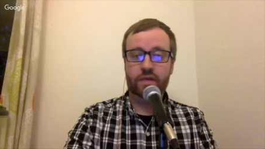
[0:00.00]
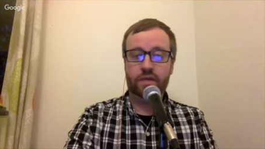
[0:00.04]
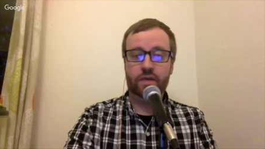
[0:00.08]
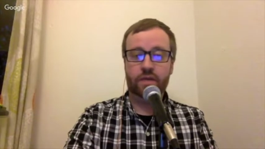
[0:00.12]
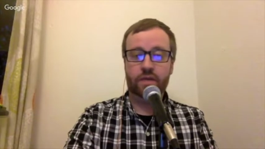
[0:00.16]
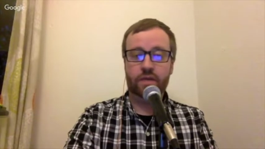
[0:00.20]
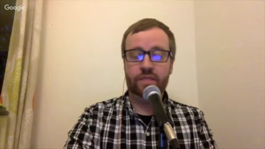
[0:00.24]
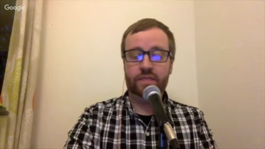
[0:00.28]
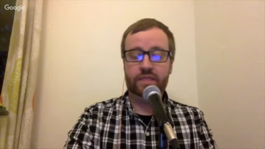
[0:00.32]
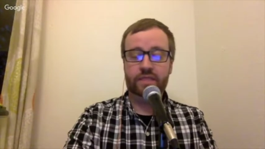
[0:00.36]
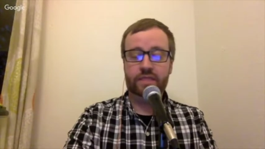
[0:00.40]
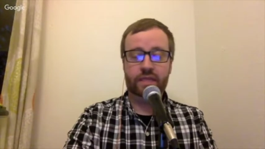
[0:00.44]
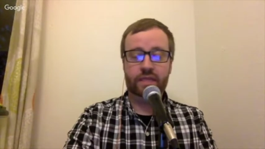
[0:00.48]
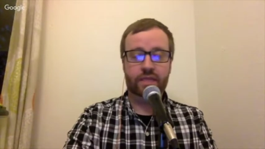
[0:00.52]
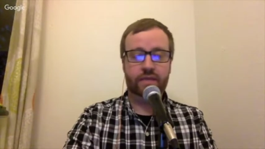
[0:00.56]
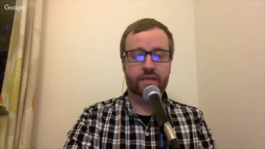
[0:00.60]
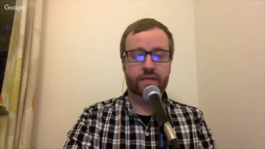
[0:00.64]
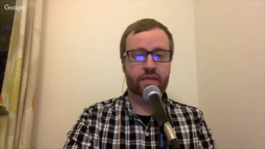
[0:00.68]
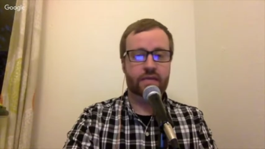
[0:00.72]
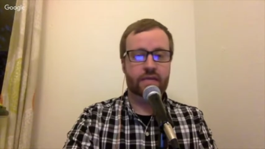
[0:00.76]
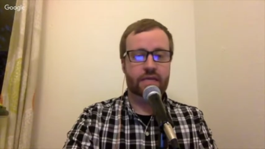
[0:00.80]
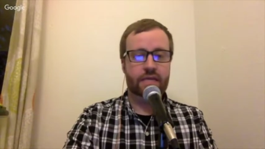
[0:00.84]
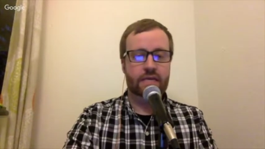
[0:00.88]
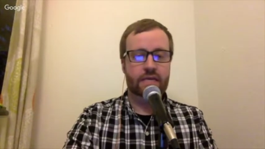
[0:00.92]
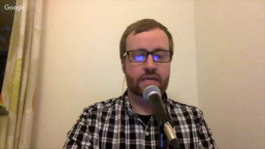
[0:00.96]
up to date.
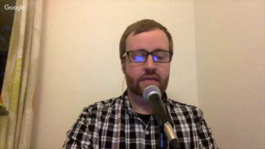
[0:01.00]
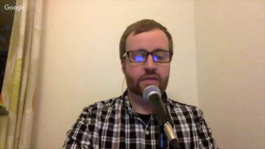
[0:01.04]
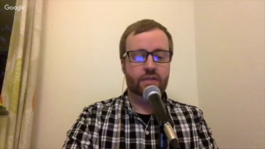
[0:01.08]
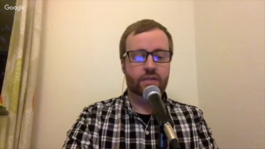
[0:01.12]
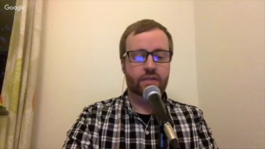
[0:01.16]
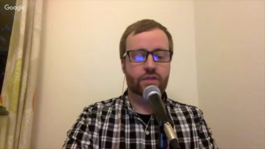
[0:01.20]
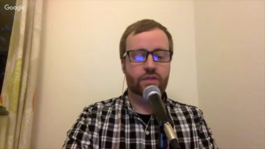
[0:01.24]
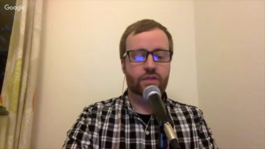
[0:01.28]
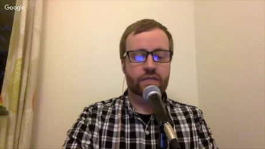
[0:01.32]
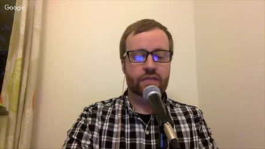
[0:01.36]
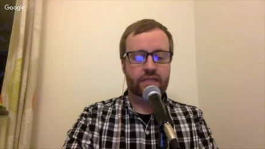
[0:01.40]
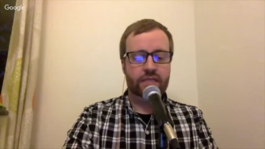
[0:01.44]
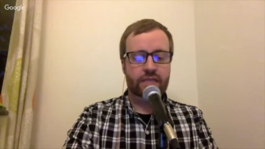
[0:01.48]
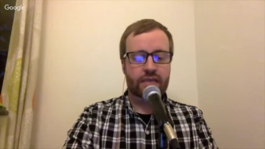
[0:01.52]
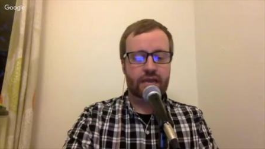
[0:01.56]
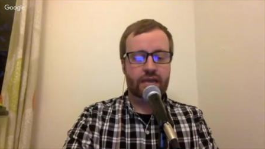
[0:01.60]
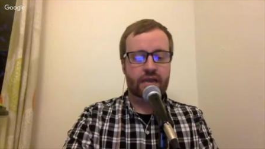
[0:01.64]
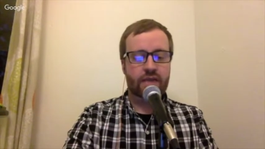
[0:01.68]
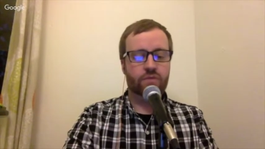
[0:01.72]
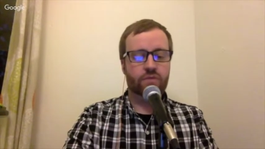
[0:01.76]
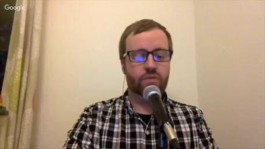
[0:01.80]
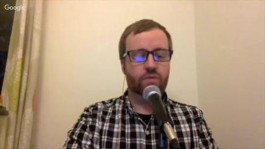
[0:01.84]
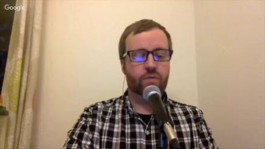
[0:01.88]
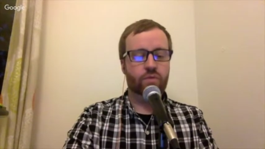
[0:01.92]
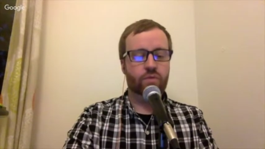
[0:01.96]
So using
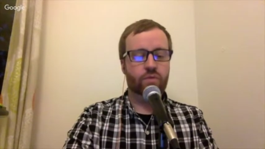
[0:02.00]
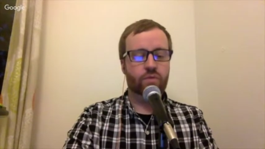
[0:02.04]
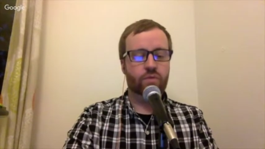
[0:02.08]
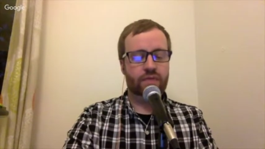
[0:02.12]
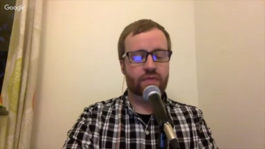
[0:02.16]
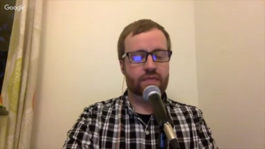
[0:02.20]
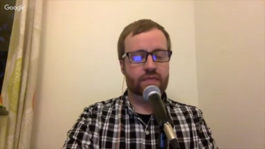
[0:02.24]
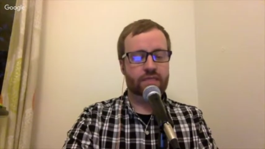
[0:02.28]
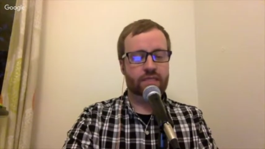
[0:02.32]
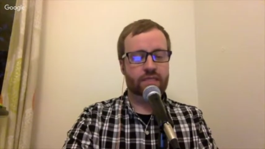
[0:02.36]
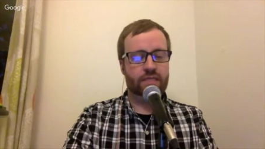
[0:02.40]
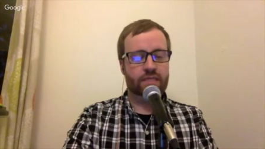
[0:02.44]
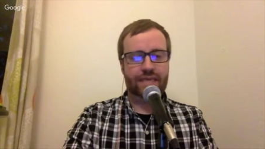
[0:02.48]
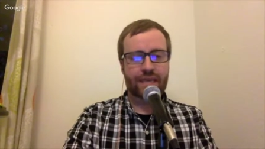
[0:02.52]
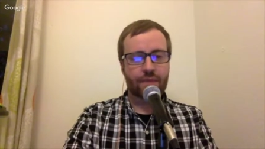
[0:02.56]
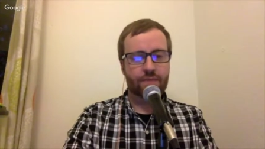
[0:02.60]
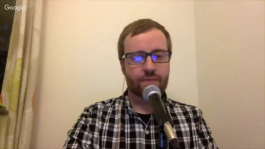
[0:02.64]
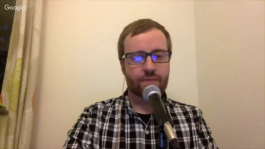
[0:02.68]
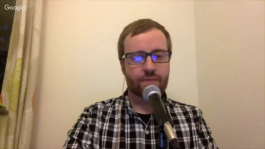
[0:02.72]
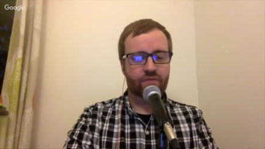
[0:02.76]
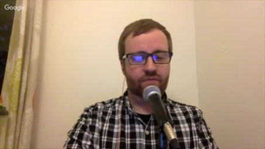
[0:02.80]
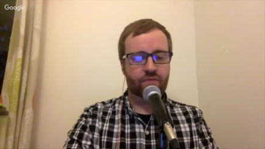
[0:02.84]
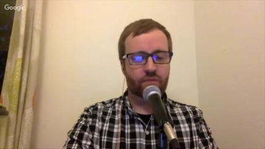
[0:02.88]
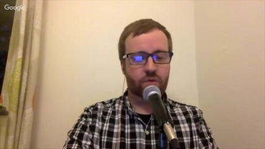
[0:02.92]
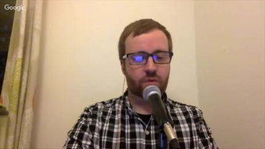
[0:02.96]
that with things like Game
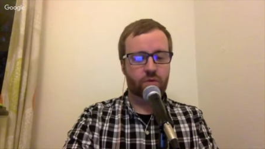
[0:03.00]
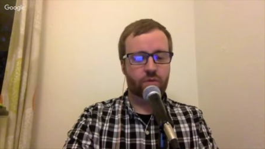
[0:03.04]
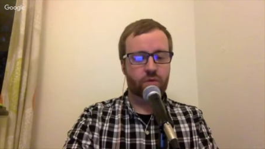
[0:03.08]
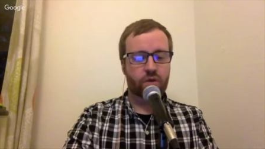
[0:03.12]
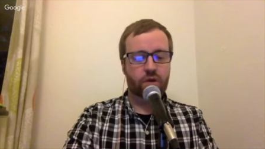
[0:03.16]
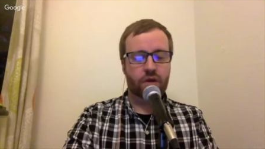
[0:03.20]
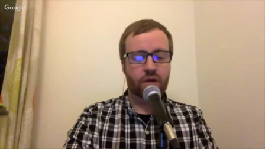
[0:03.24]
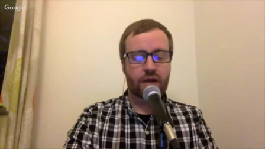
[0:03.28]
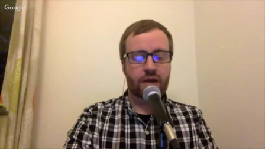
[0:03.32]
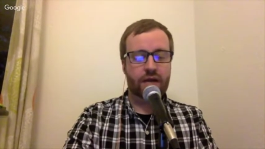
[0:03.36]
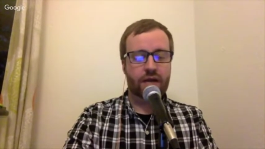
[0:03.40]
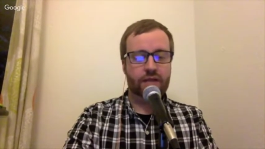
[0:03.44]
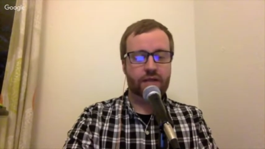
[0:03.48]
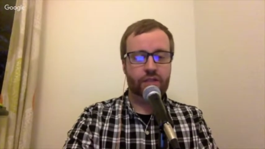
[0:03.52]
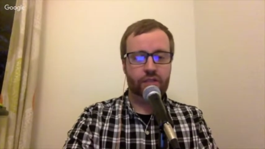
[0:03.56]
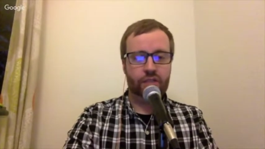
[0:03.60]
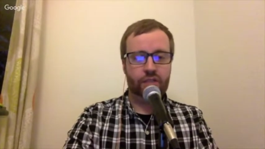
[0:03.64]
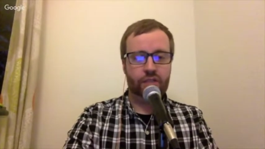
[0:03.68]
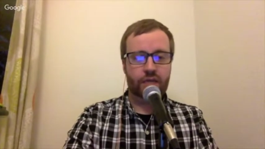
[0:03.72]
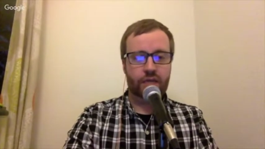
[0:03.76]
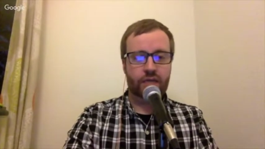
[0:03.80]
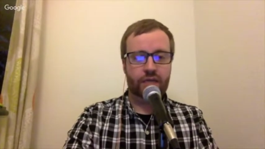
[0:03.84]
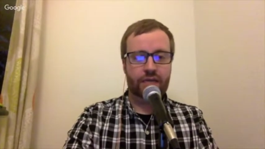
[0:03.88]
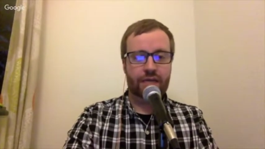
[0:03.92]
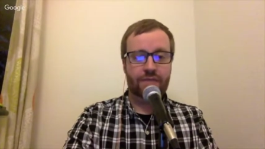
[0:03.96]
Informer,
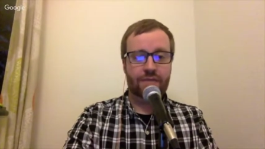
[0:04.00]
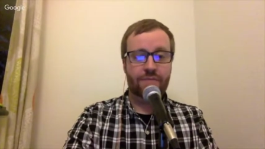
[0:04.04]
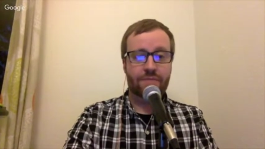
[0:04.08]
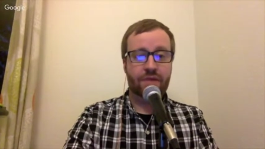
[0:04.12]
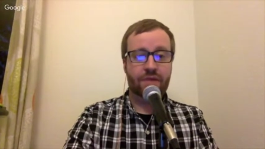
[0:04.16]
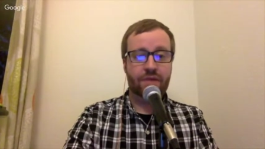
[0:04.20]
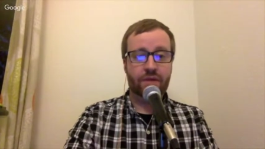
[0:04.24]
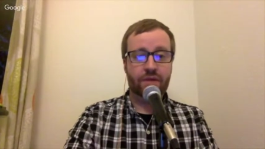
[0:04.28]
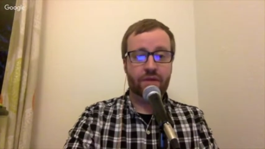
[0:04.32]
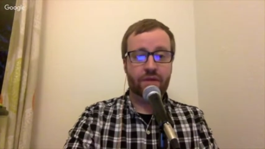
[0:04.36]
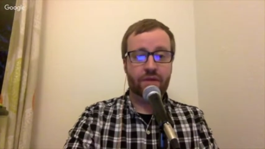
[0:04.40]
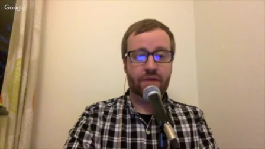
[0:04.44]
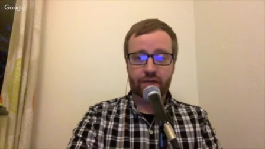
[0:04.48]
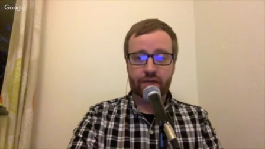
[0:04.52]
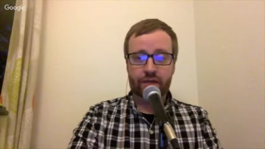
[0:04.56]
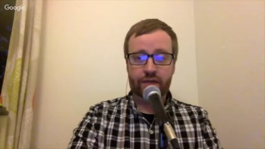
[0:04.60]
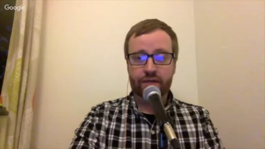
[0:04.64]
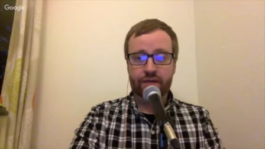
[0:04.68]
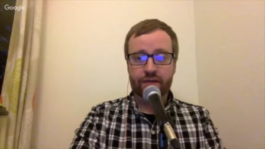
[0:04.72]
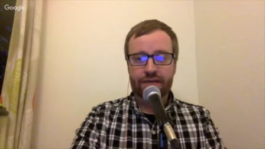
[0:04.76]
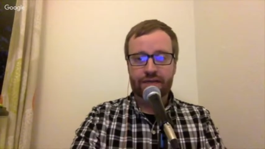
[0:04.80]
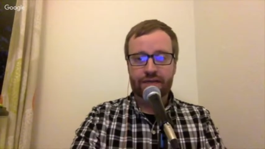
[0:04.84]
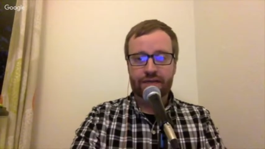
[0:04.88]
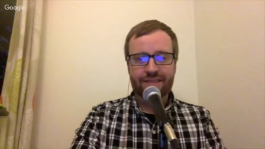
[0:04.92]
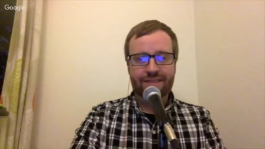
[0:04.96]
IGN, and Metacritic
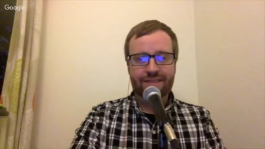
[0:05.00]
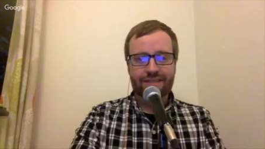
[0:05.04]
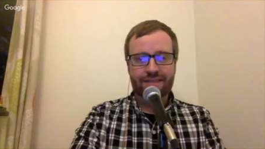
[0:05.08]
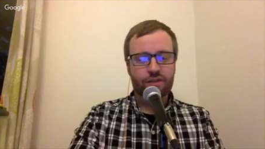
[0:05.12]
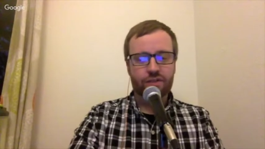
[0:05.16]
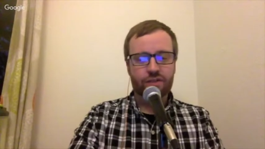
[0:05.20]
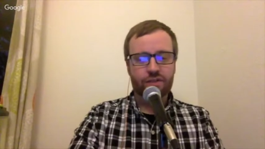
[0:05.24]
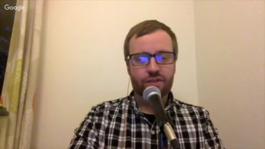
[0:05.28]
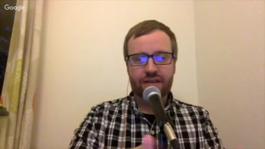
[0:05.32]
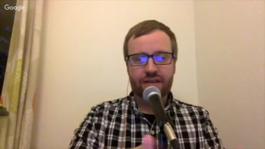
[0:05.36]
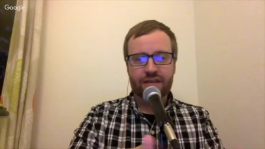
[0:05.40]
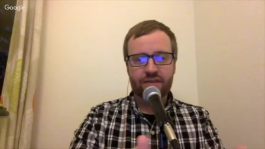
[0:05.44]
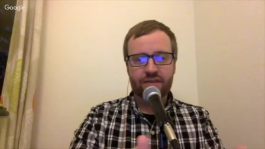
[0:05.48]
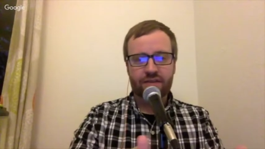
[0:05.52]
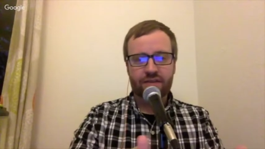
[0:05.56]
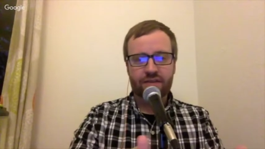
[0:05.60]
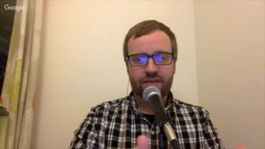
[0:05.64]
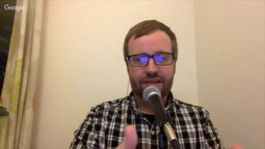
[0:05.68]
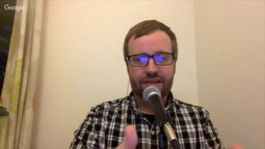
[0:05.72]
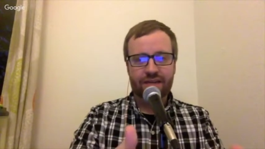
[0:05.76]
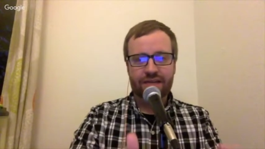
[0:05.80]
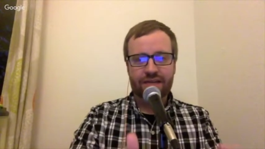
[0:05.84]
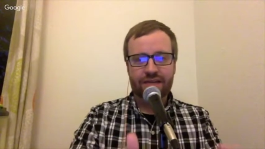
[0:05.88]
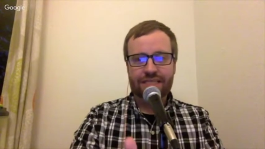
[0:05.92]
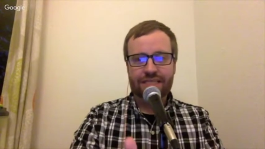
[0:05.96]
to just kind of get an
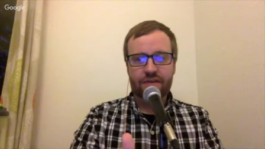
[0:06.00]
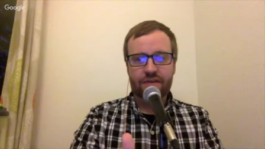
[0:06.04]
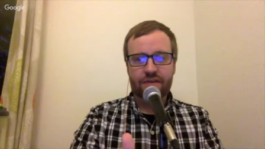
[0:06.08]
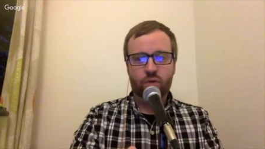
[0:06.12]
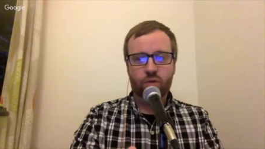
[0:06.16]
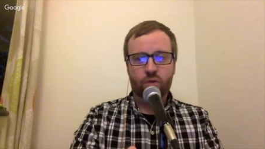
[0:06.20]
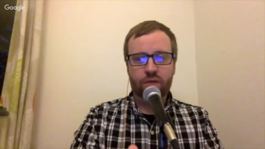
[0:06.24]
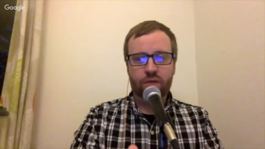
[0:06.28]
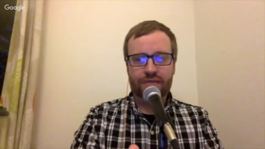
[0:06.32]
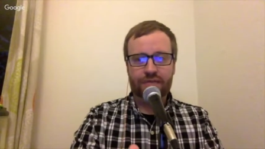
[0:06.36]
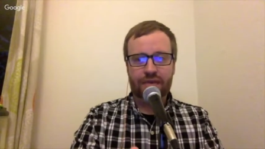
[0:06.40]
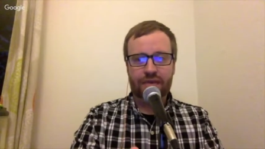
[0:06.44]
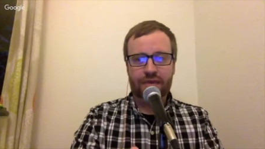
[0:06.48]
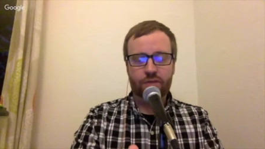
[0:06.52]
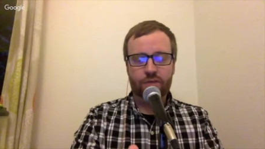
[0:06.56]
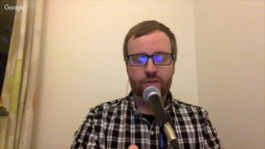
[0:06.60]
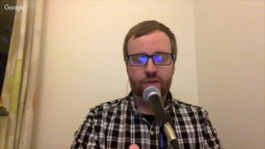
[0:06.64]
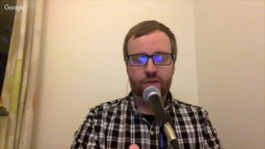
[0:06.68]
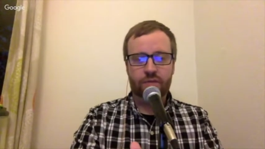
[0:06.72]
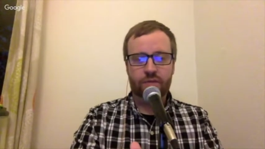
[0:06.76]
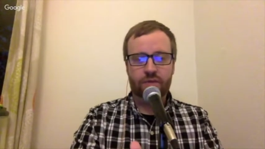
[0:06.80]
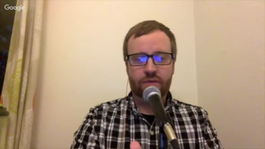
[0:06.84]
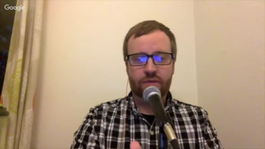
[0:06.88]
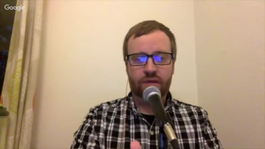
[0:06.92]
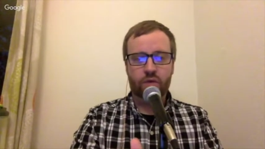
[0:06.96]
idea of what games are
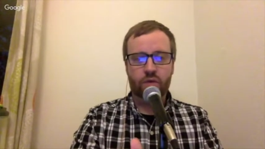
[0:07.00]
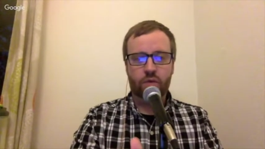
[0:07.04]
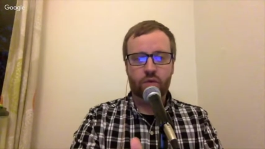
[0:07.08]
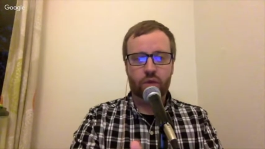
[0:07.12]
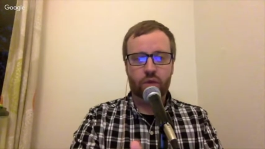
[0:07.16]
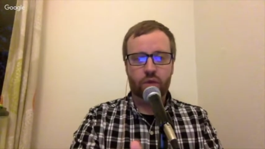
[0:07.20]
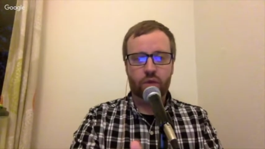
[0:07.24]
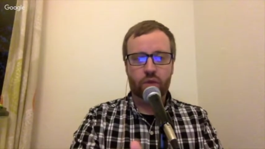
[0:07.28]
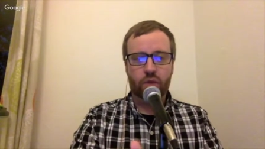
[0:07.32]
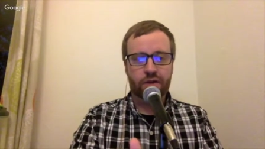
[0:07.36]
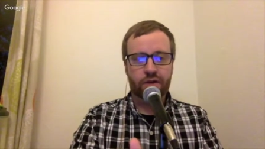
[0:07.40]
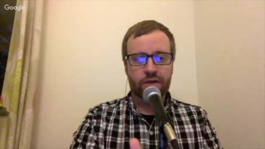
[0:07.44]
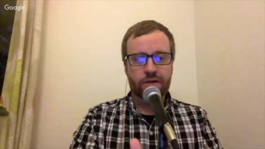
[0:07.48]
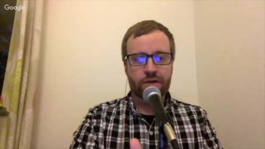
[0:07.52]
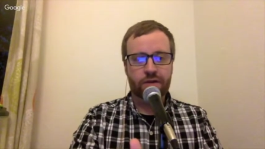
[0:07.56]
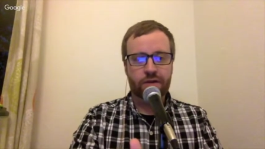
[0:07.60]
coming out where.